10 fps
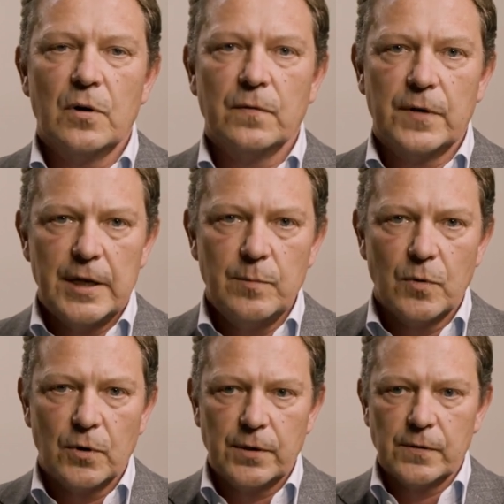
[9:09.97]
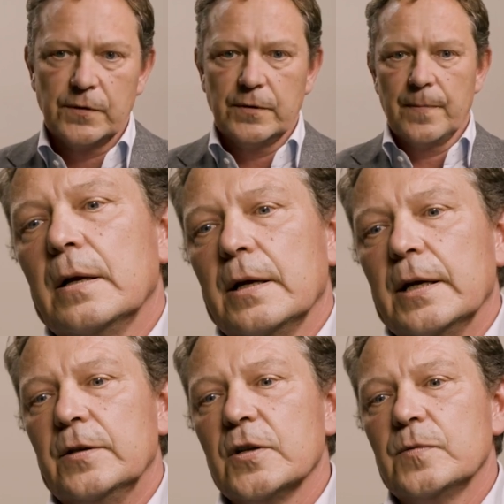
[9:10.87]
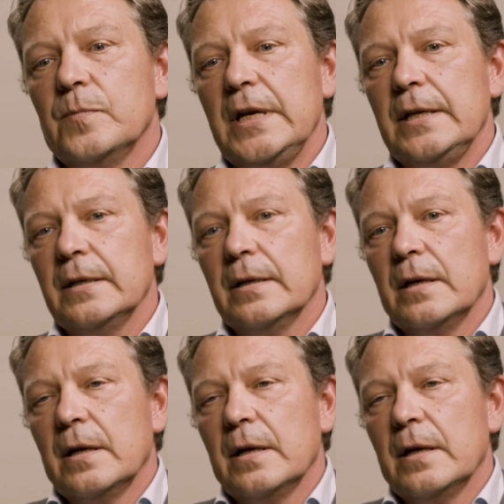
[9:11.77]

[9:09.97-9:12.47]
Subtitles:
of green molecules. It does mean